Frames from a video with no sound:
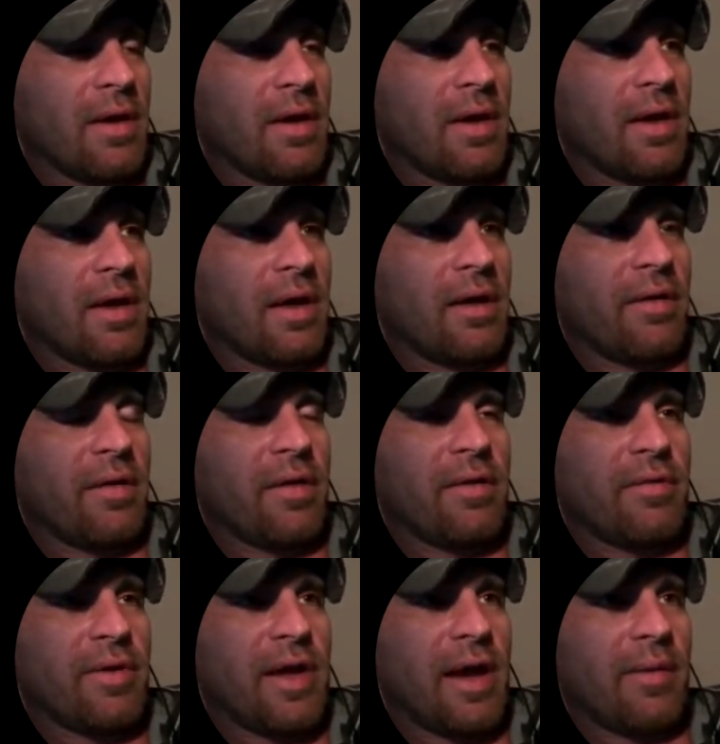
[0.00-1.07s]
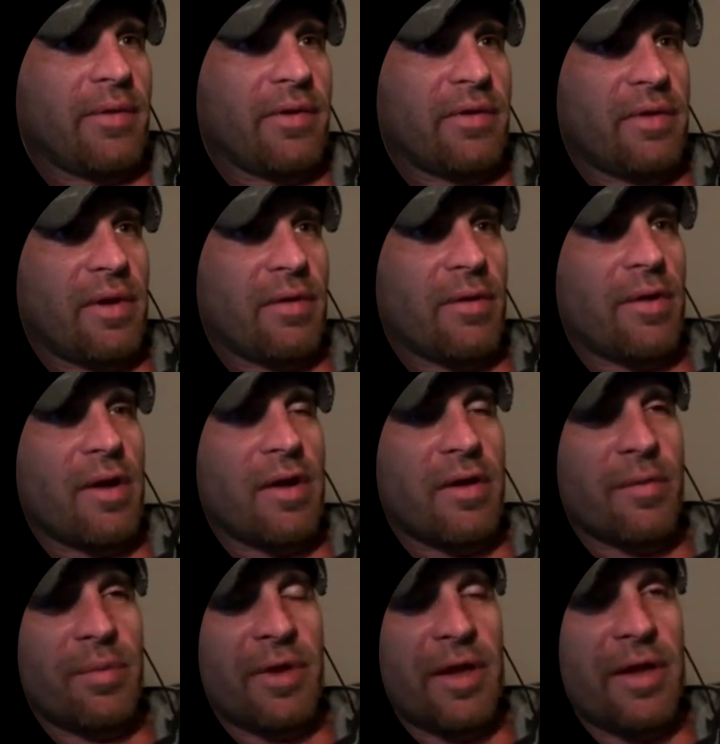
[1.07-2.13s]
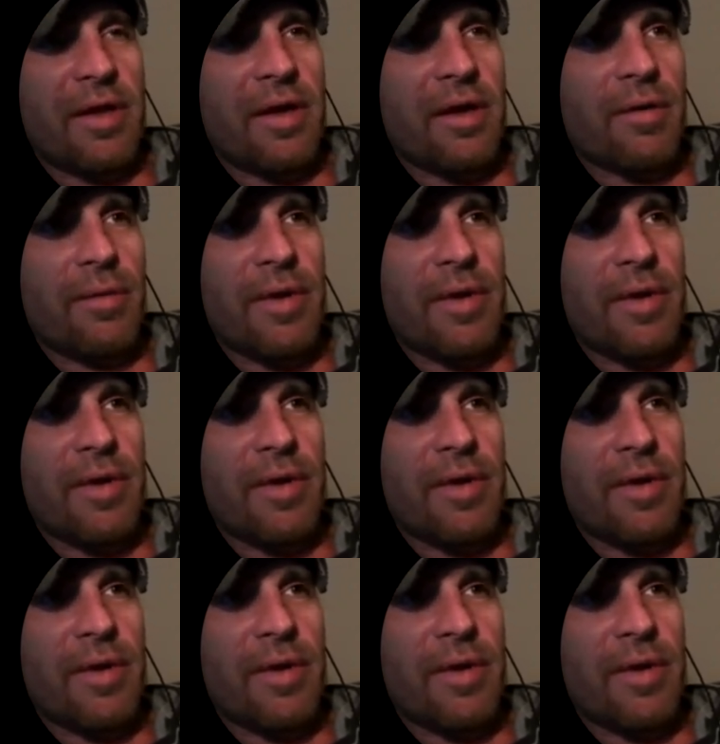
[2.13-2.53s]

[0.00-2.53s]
And out of the three objects that are interplaying here,